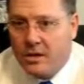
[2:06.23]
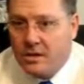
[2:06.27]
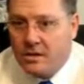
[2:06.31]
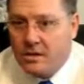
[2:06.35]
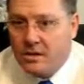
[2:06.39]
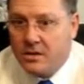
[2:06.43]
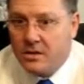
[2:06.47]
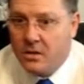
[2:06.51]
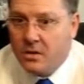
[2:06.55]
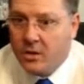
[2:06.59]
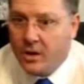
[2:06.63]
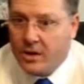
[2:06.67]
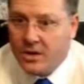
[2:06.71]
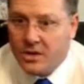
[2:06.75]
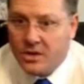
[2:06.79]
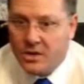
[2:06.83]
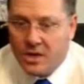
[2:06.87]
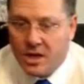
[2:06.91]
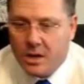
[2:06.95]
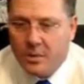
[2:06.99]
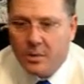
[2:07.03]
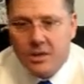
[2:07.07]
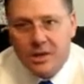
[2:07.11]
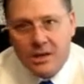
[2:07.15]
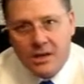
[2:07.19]
is in great
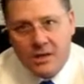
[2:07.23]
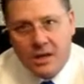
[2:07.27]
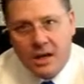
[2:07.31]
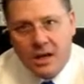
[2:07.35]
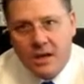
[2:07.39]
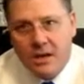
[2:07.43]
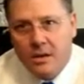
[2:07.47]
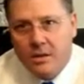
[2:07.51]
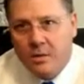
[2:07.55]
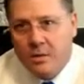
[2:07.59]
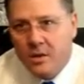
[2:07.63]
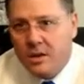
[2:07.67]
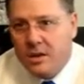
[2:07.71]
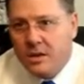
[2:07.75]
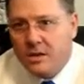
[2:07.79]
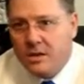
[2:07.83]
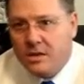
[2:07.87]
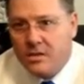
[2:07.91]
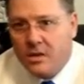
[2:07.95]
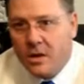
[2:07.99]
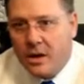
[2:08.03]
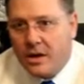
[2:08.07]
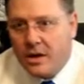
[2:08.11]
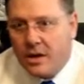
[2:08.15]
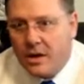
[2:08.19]
shape, and it's kind of the way it
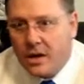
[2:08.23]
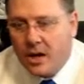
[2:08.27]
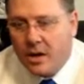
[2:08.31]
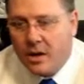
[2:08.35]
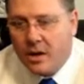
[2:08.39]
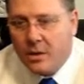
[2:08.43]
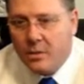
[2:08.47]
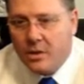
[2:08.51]
is right now.